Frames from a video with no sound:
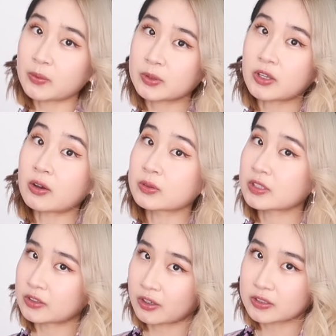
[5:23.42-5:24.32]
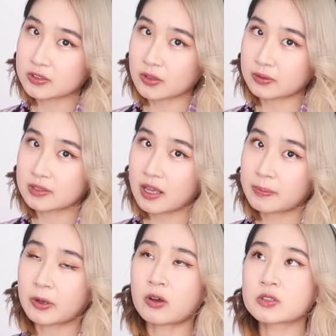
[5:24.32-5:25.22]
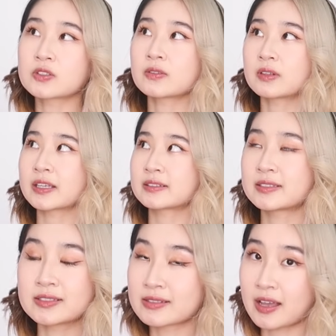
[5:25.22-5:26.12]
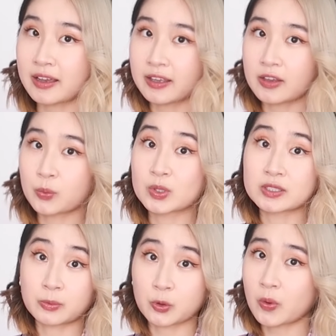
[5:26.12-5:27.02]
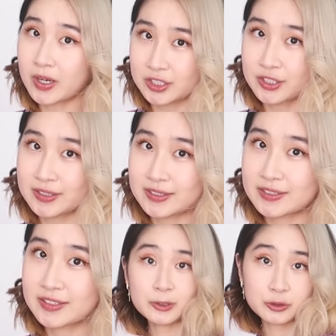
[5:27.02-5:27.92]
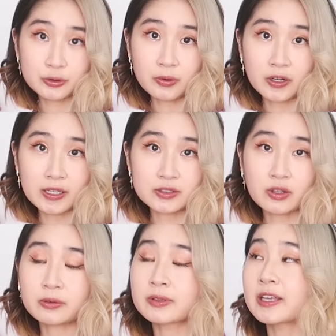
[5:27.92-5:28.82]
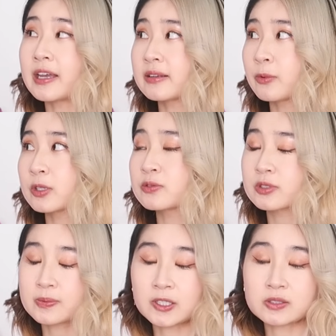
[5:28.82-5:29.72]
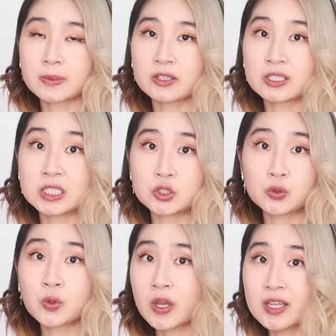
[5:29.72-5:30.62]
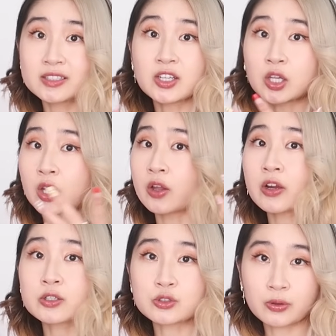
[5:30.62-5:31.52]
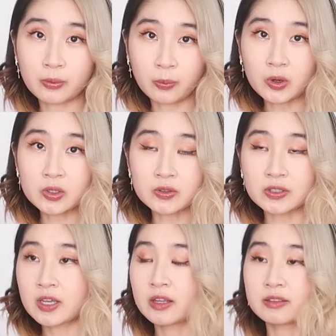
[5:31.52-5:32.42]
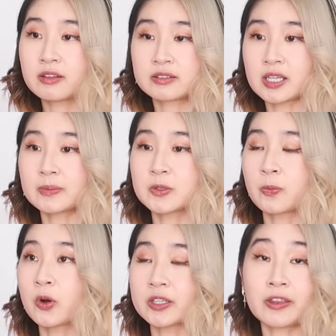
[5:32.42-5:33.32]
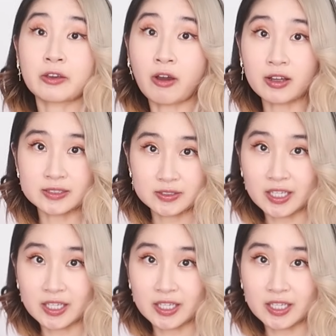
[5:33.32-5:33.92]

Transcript: they will not only not disclose that, but also like deny it when someone questions. I mean, sure, it's not really anyone's responsibility to declare to the world the types of work they got